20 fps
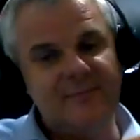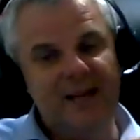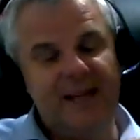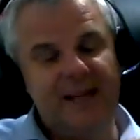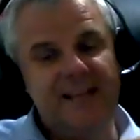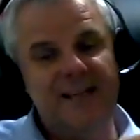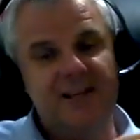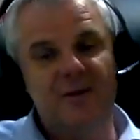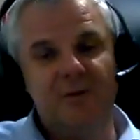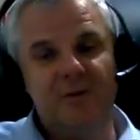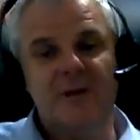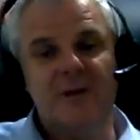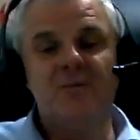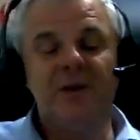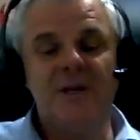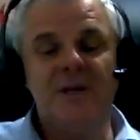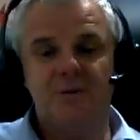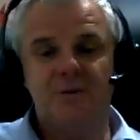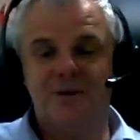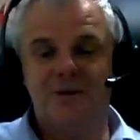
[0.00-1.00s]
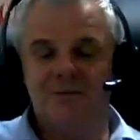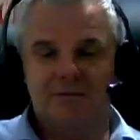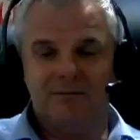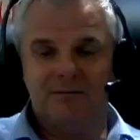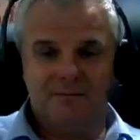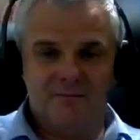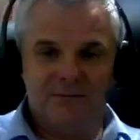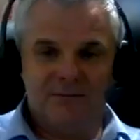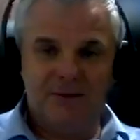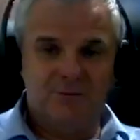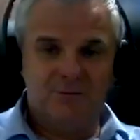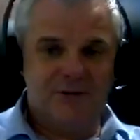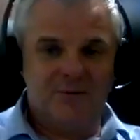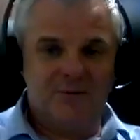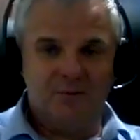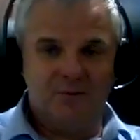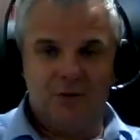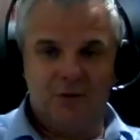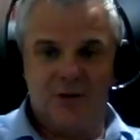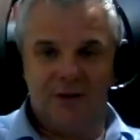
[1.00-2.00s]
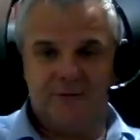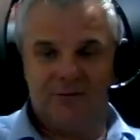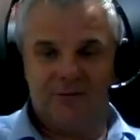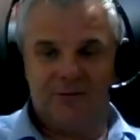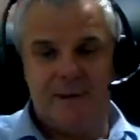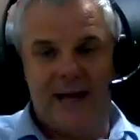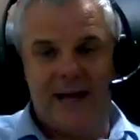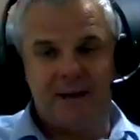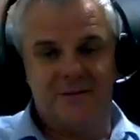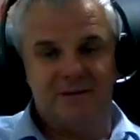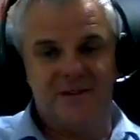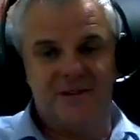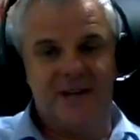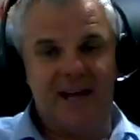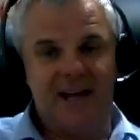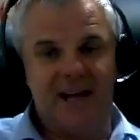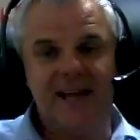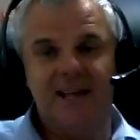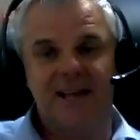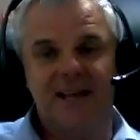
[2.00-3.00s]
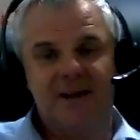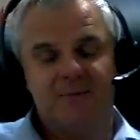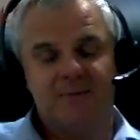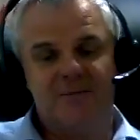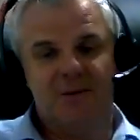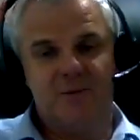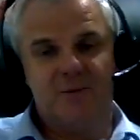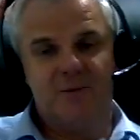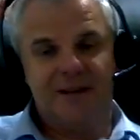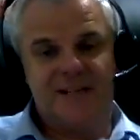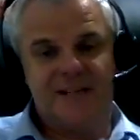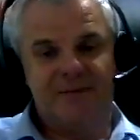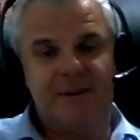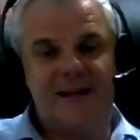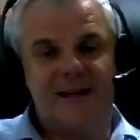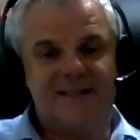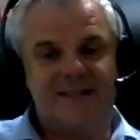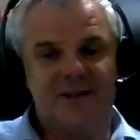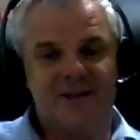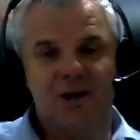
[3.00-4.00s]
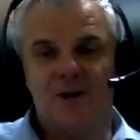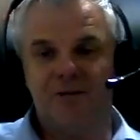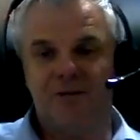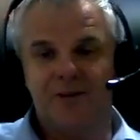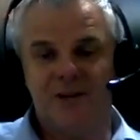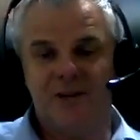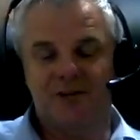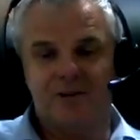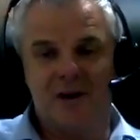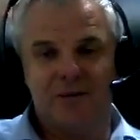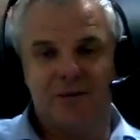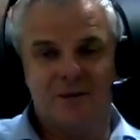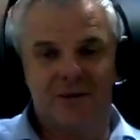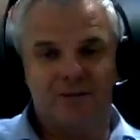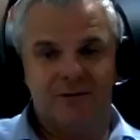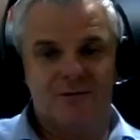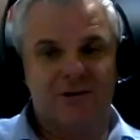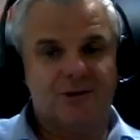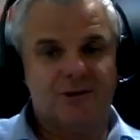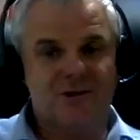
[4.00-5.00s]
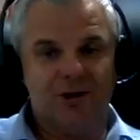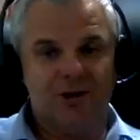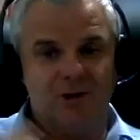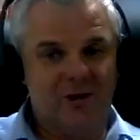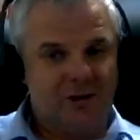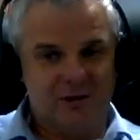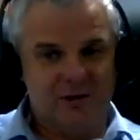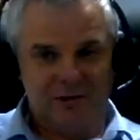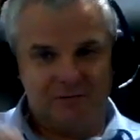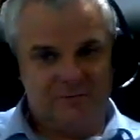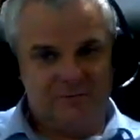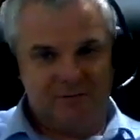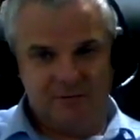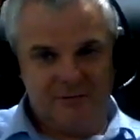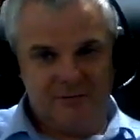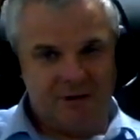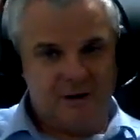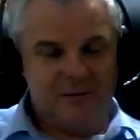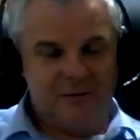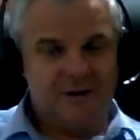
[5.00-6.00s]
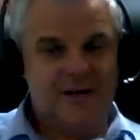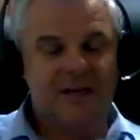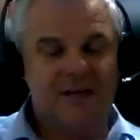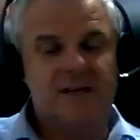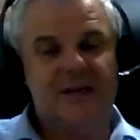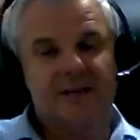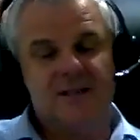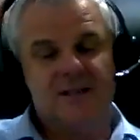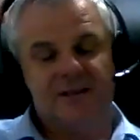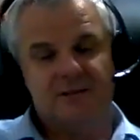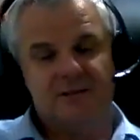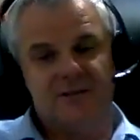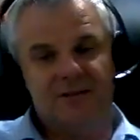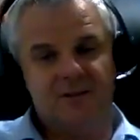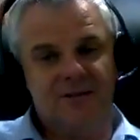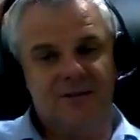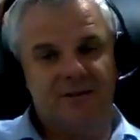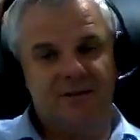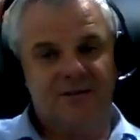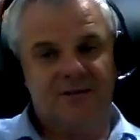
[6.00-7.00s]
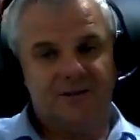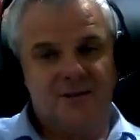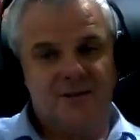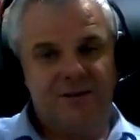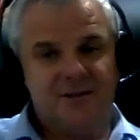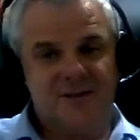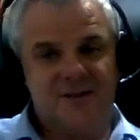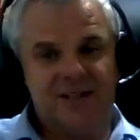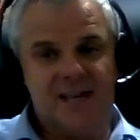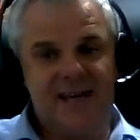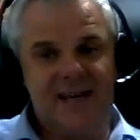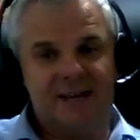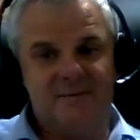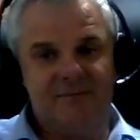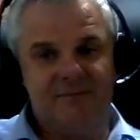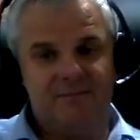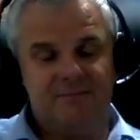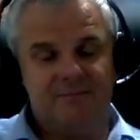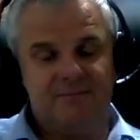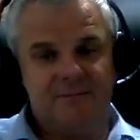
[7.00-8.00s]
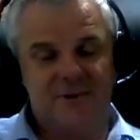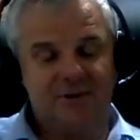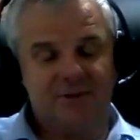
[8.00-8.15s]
you know, we wouldn't work for £1 a day, but we expect a coffee grower or a chocolate grower to do the same, to